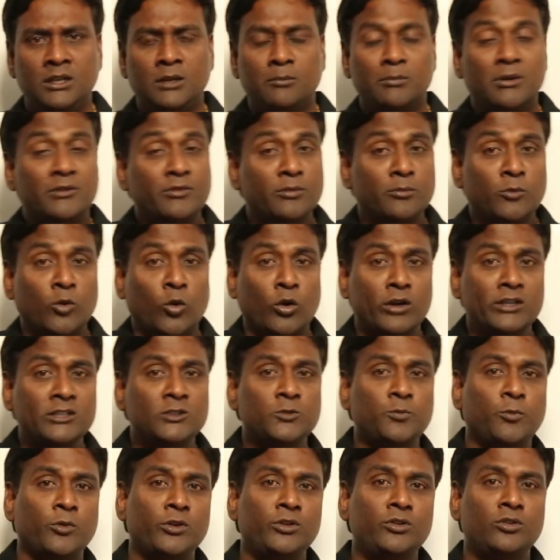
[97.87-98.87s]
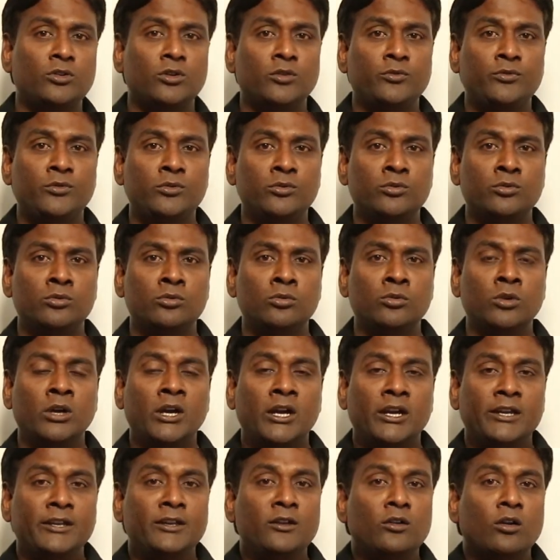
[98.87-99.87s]
But from noise point of view,
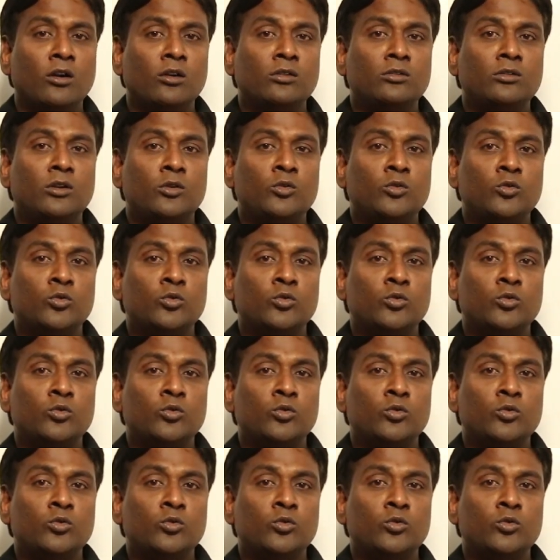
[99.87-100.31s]
in order